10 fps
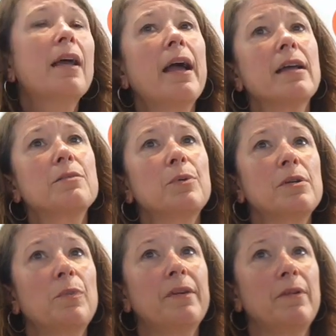Yeah, I guess we're
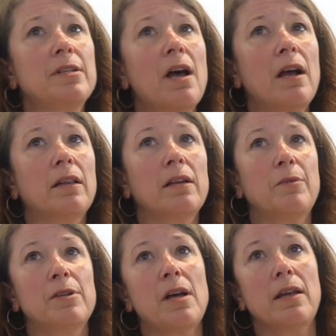
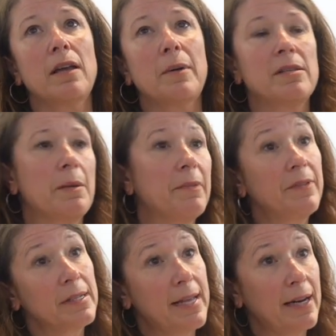talking about some of
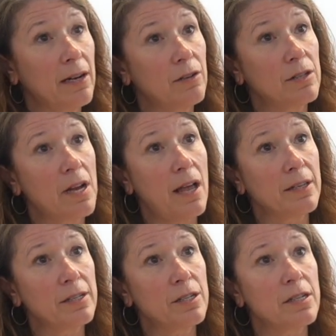the technical
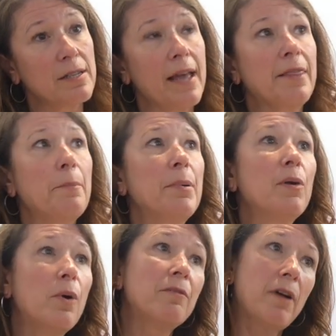challenges, and the big
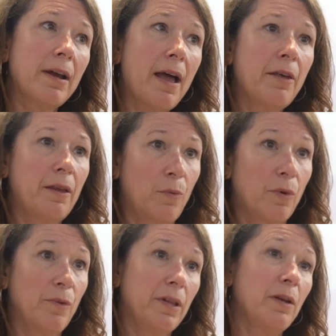one right now that
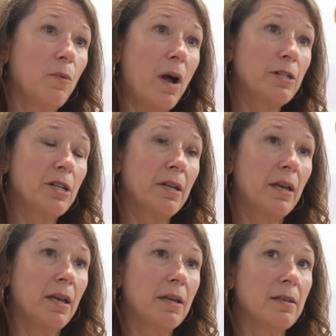we're really watching
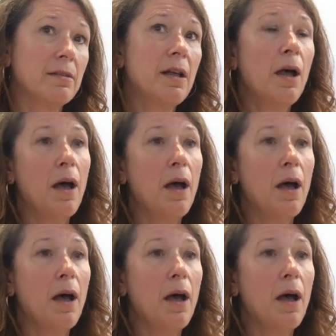is